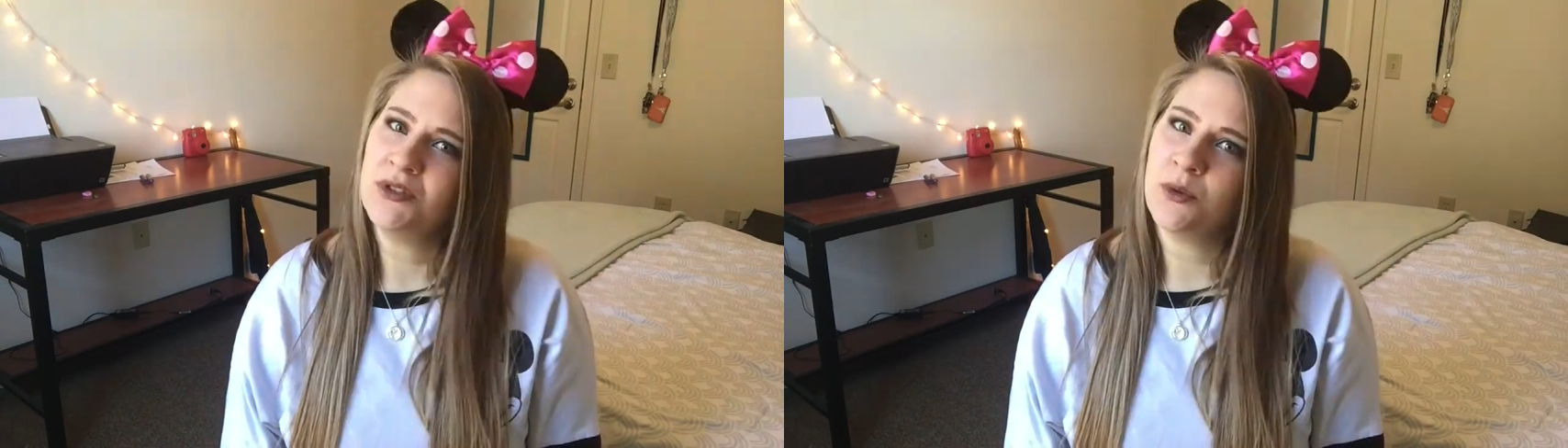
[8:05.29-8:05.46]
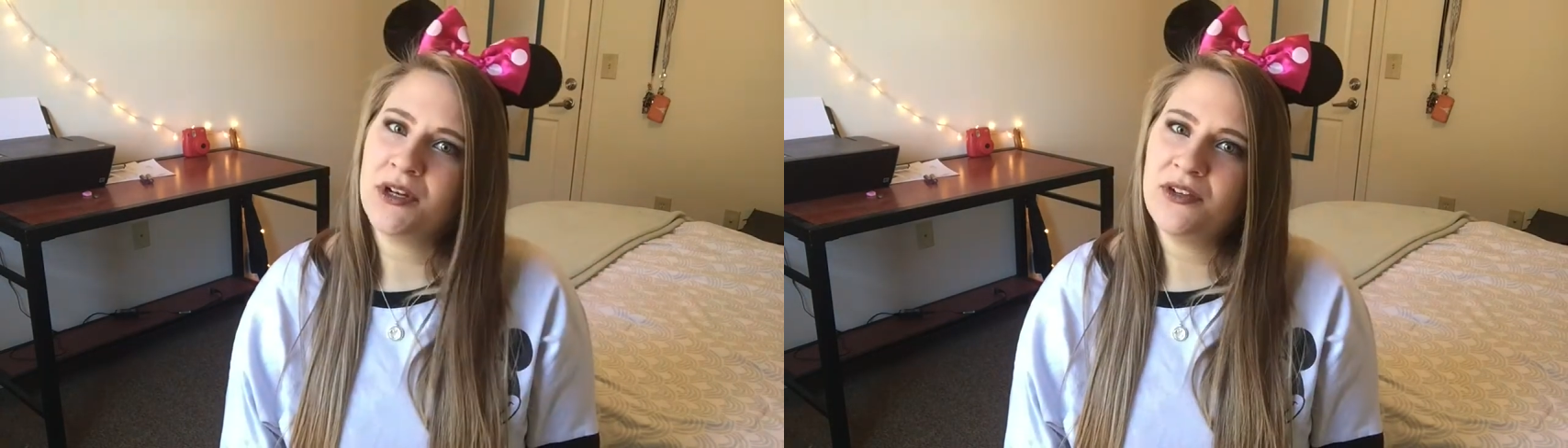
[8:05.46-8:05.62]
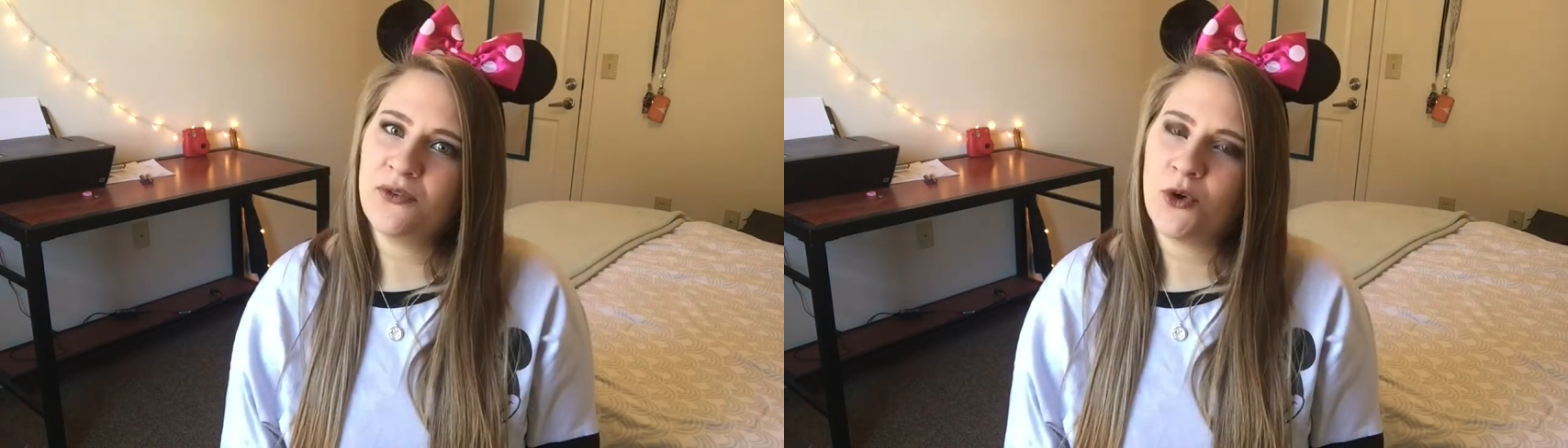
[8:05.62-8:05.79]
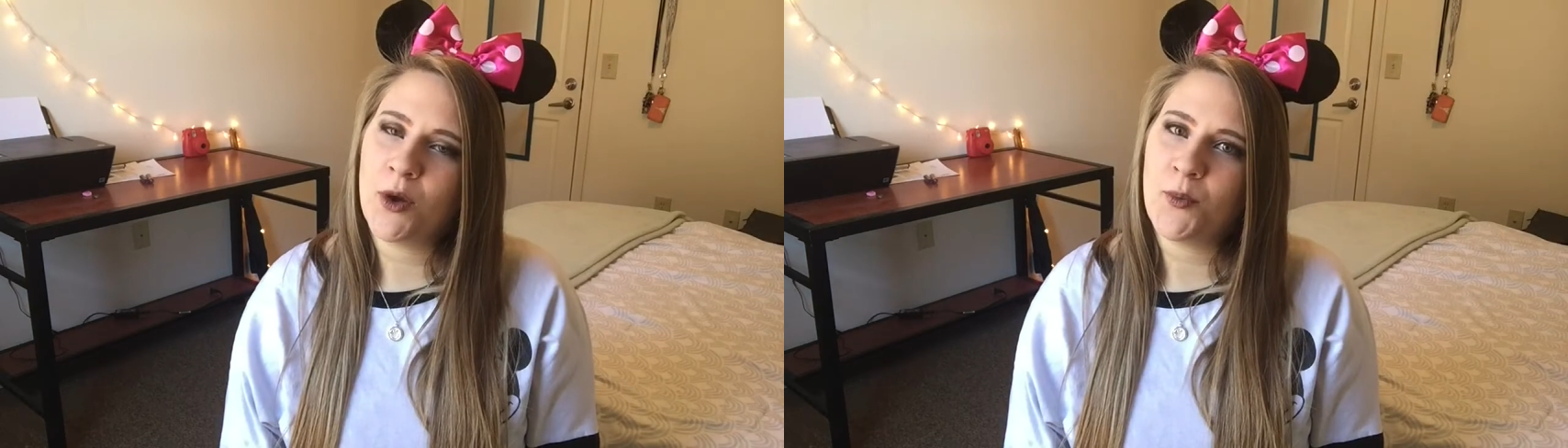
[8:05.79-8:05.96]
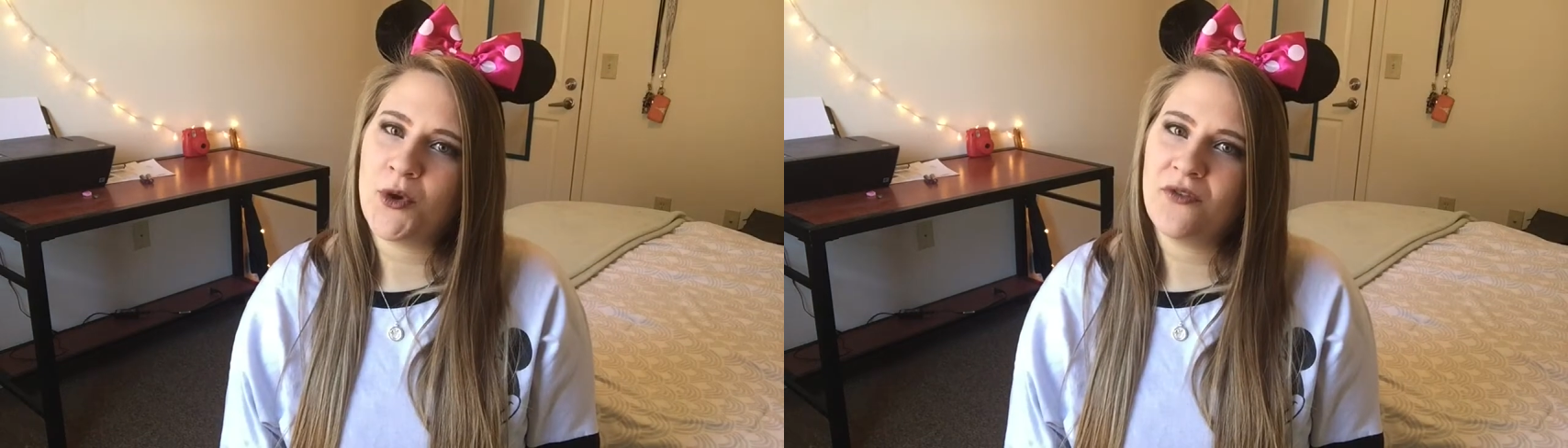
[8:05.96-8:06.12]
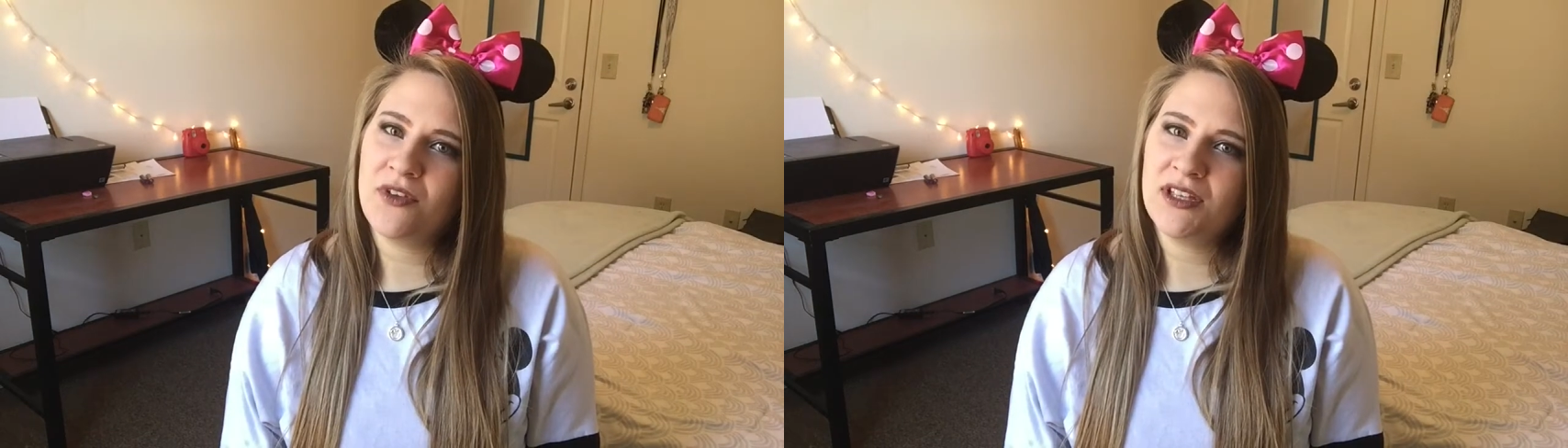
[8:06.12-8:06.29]
24,
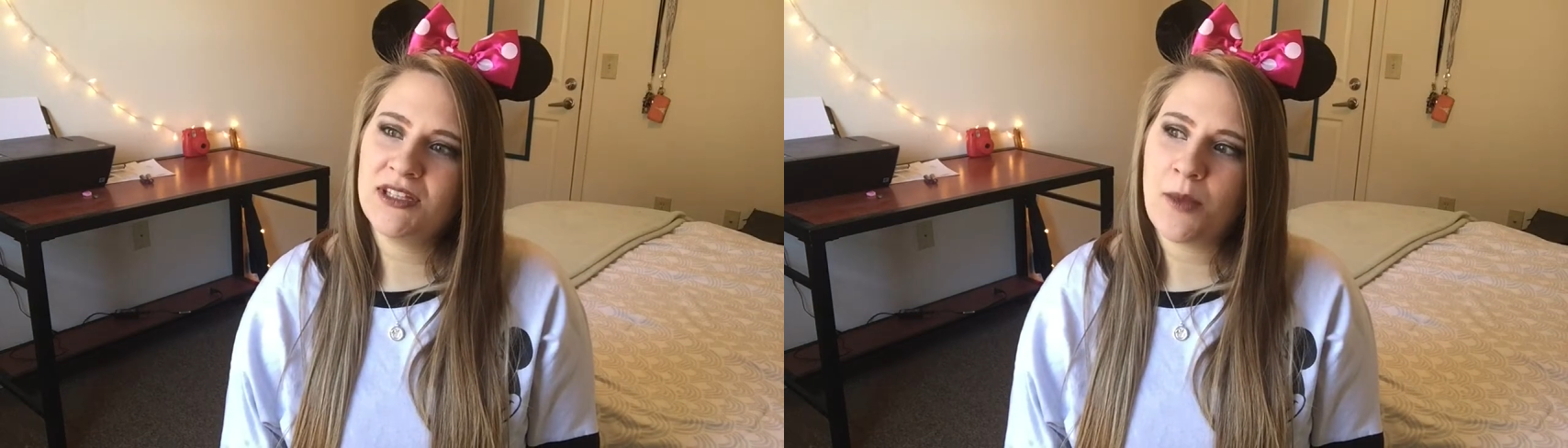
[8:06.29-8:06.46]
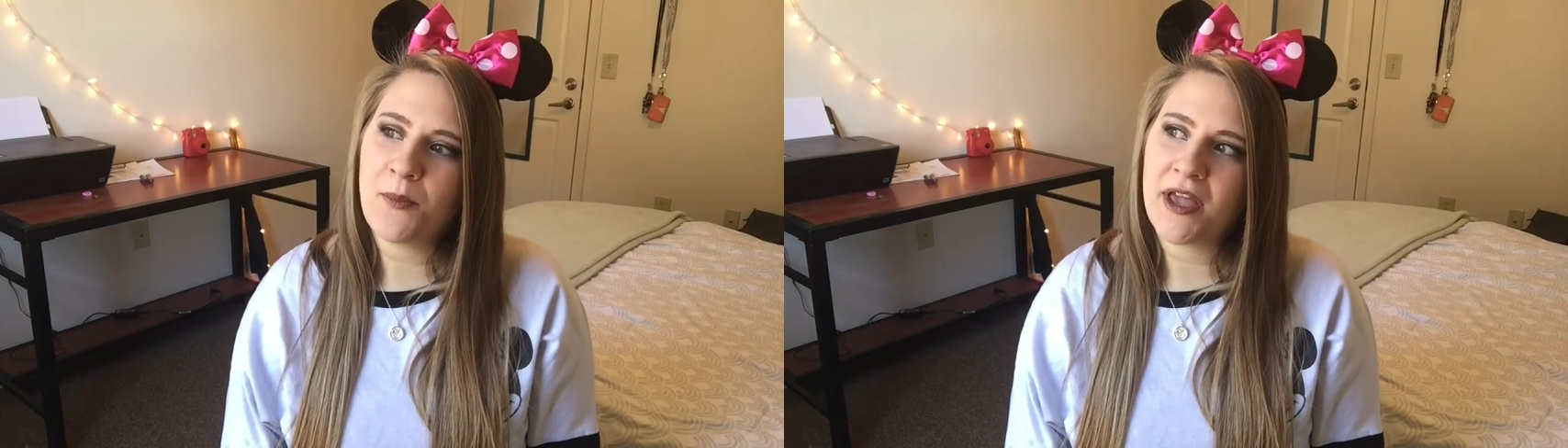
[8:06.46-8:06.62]
movies that